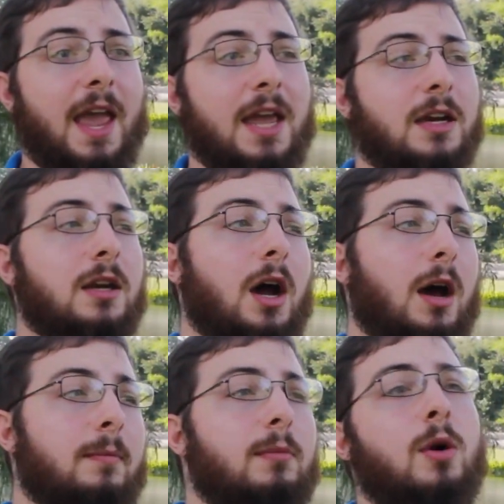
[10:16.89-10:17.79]
And
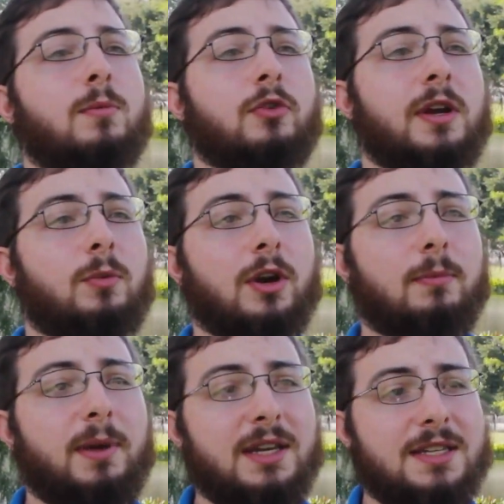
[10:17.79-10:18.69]
Moat Marine, one of
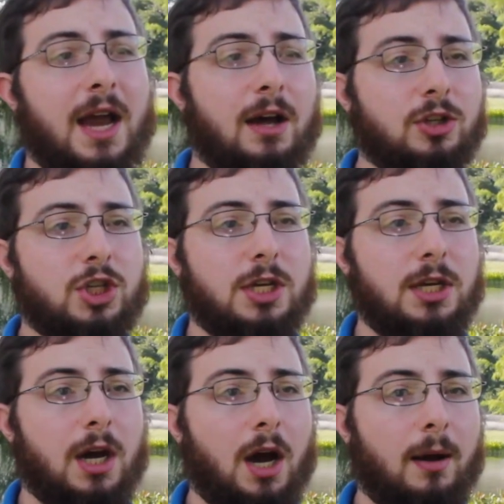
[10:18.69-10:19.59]
the biggest
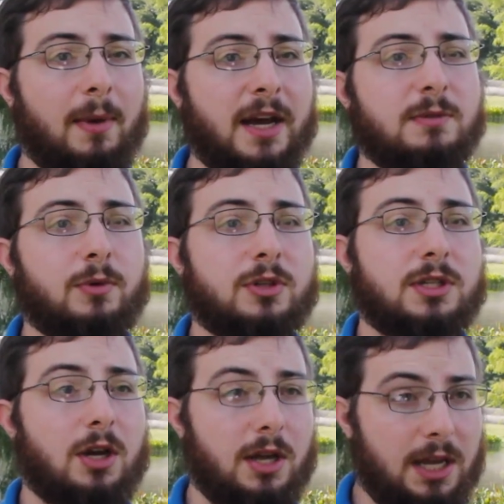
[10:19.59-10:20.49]
algae
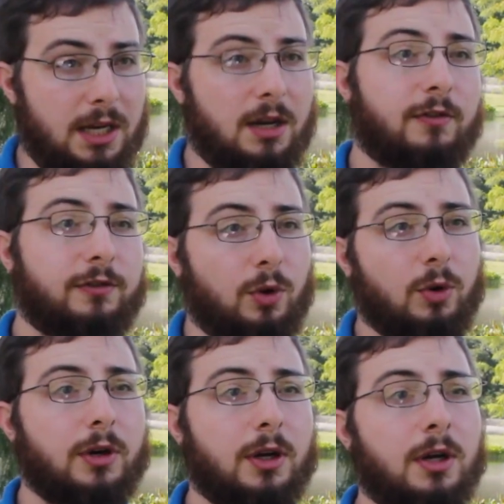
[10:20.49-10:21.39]
experts in
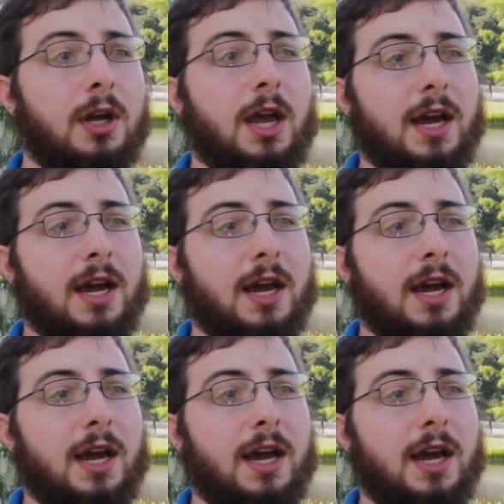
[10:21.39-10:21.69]
Florida,